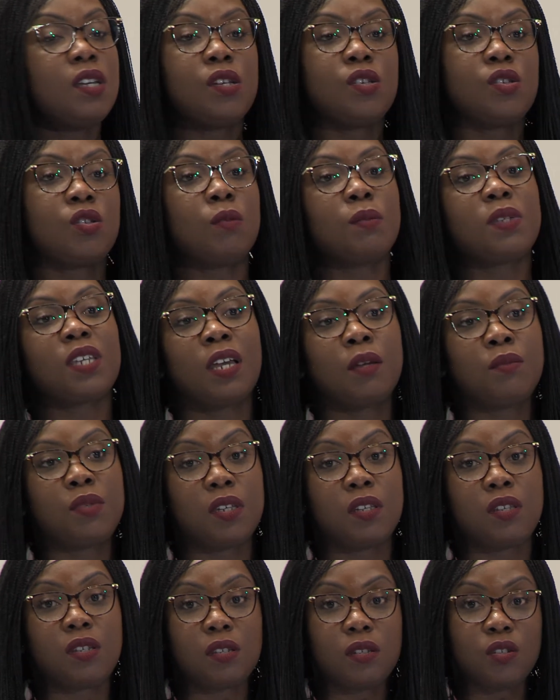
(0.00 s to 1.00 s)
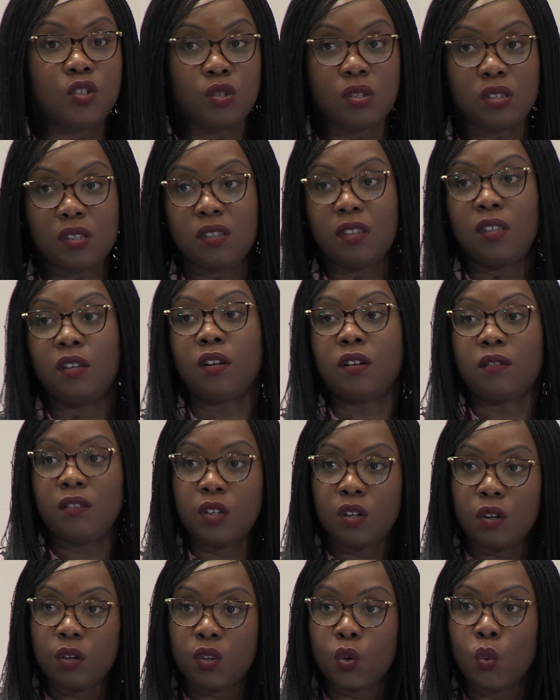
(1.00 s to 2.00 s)
Sometimes it's just
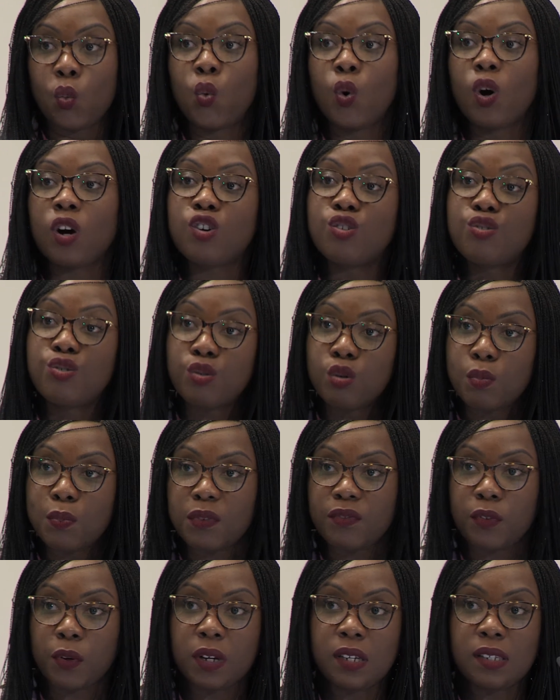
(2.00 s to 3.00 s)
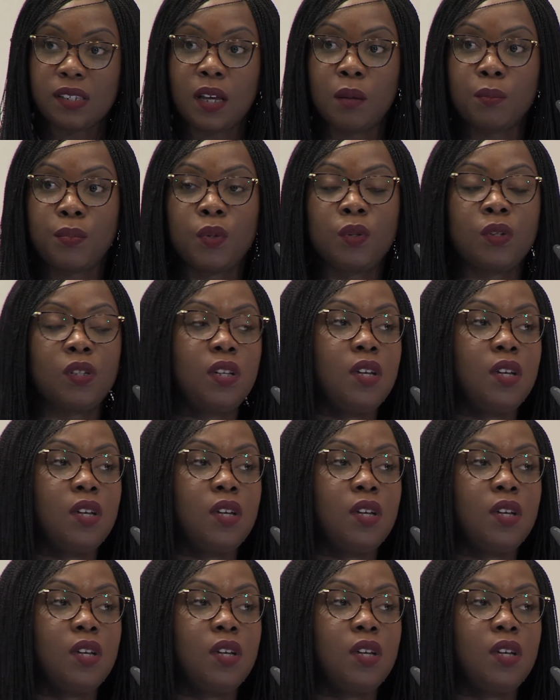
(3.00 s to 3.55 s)
the work group, for example,